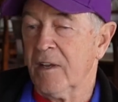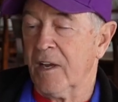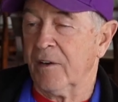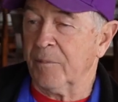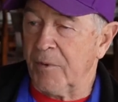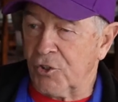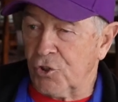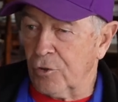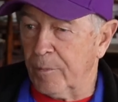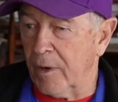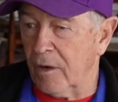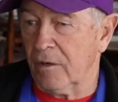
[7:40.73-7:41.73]
And measure
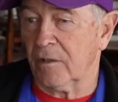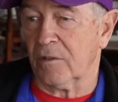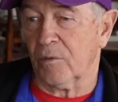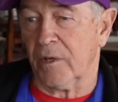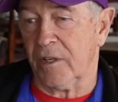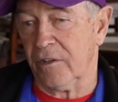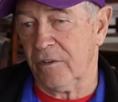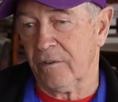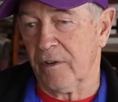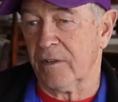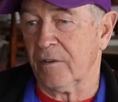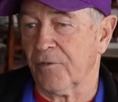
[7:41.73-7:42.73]
your bone and weigh you,
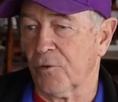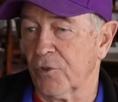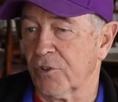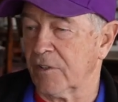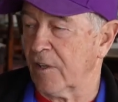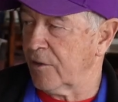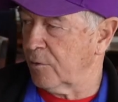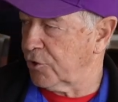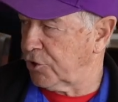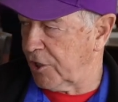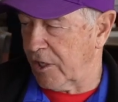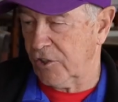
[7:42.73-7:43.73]
and of course nothing
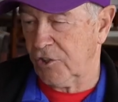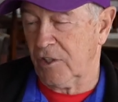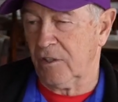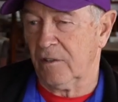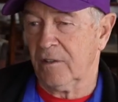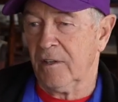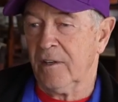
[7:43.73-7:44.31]
was changing.